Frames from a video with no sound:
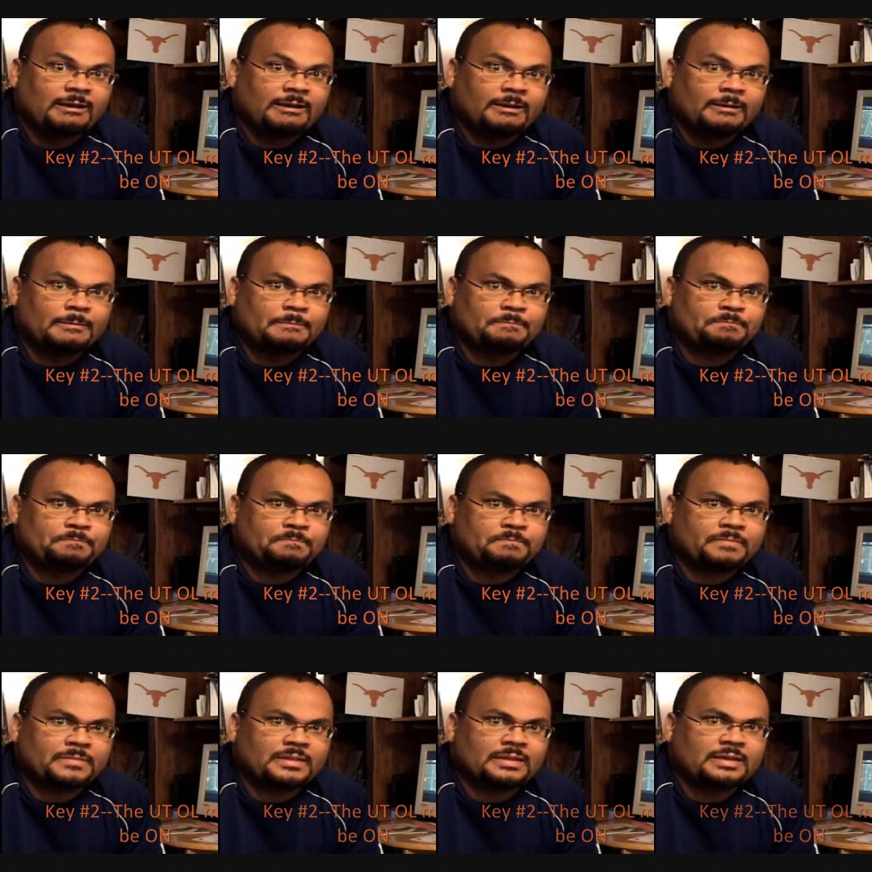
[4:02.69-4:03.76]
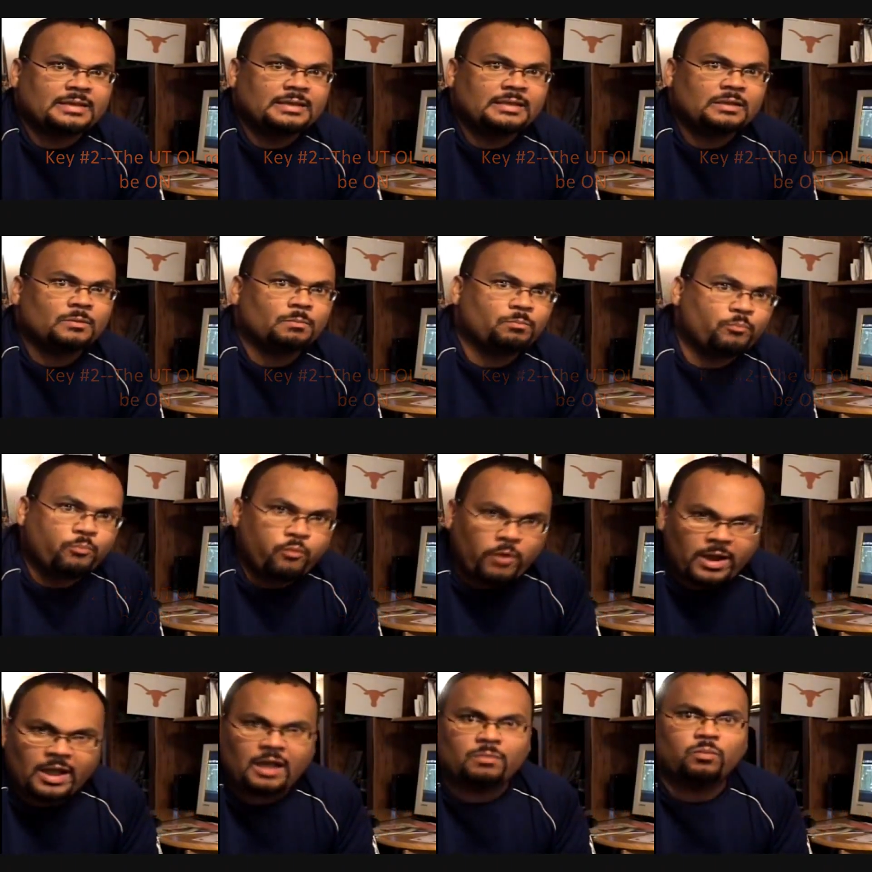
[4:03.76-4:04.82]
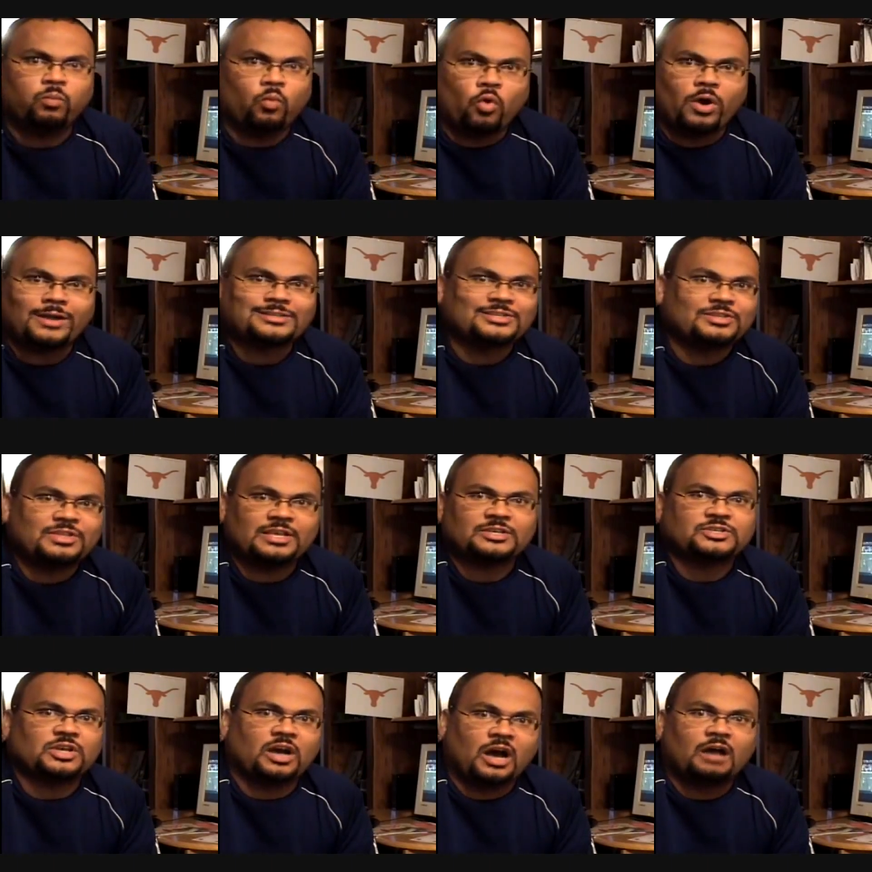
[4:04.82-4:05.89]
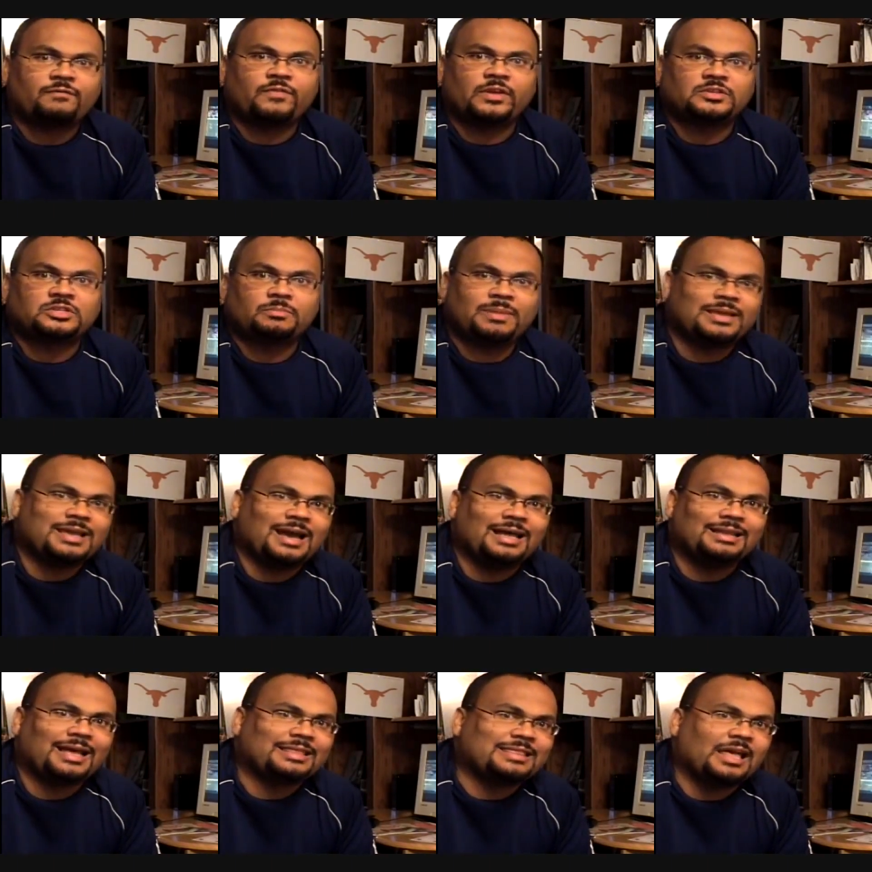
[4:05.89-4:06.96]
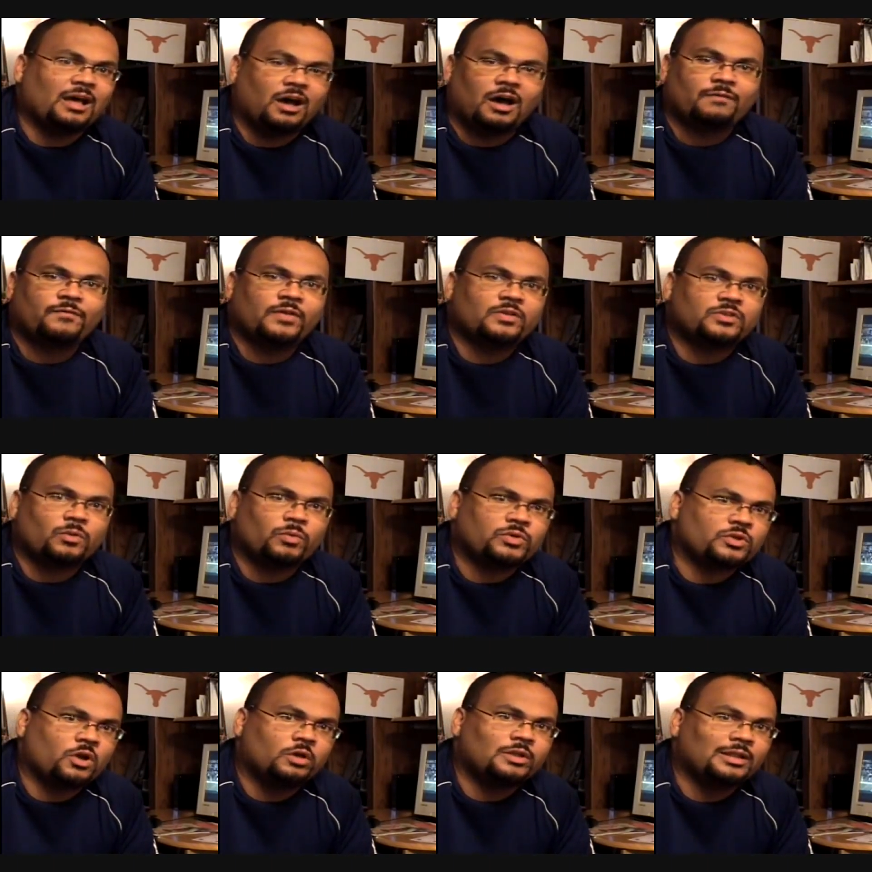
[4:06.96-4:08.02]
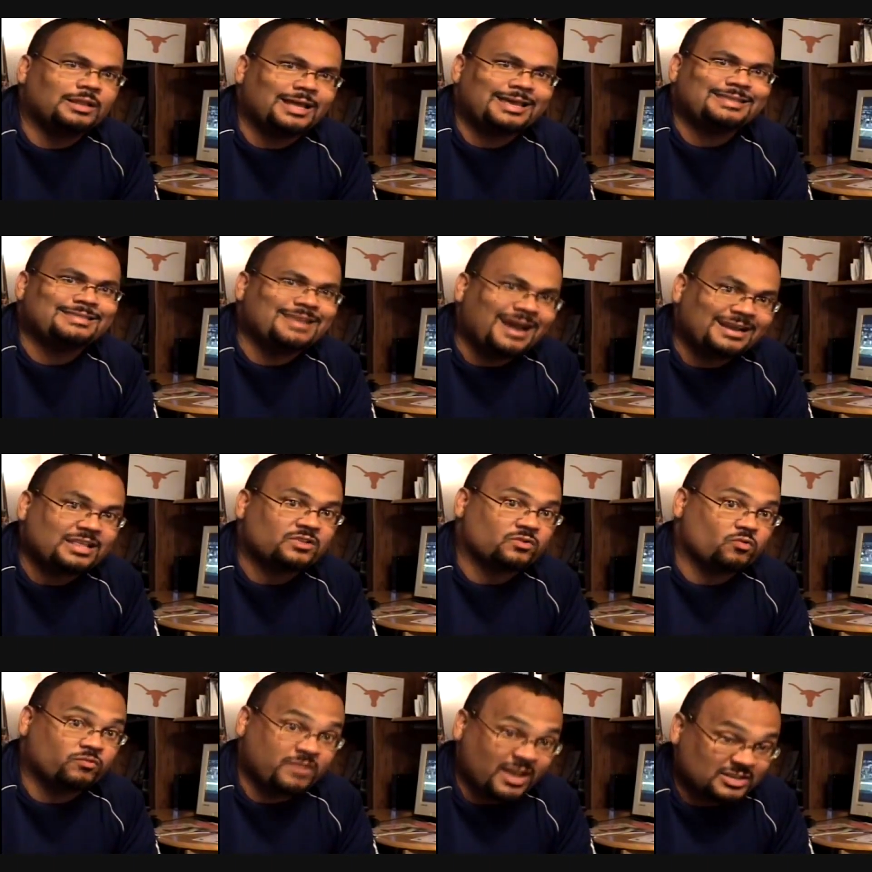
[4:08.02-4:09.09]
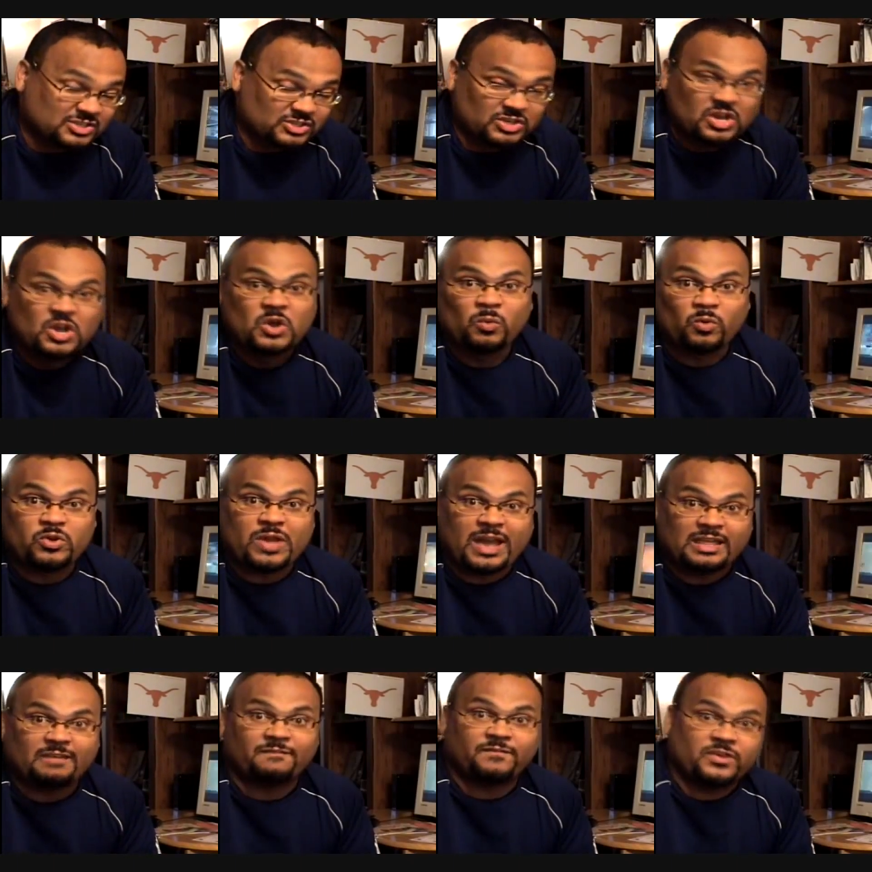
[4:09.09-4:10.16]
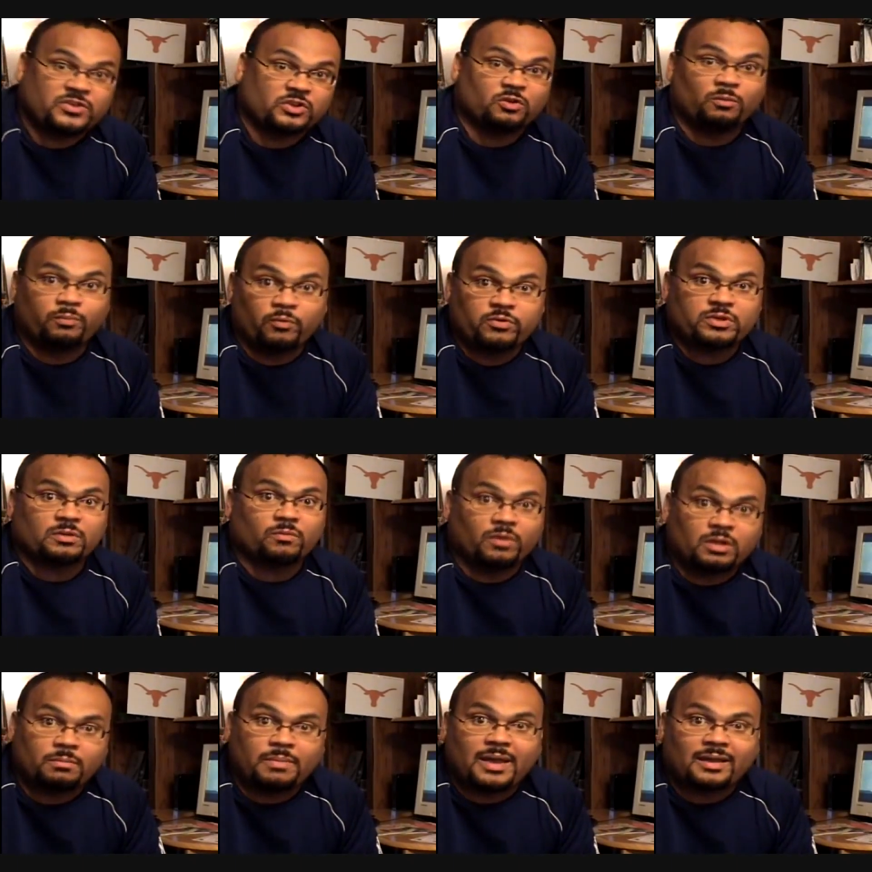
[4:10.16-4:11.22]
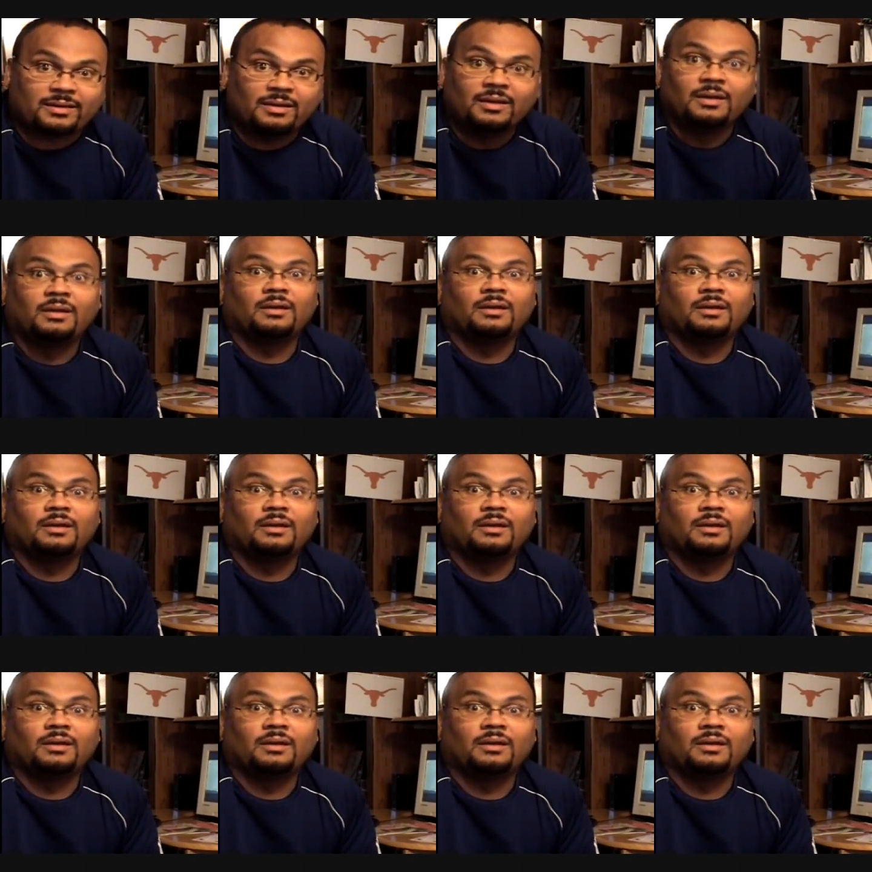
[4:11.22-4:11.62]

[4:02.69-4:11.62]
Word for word: Um, Brown wants this offense to be kind of like that offense that we saw in the late 90s under Texas, where you had a physical bruising running back,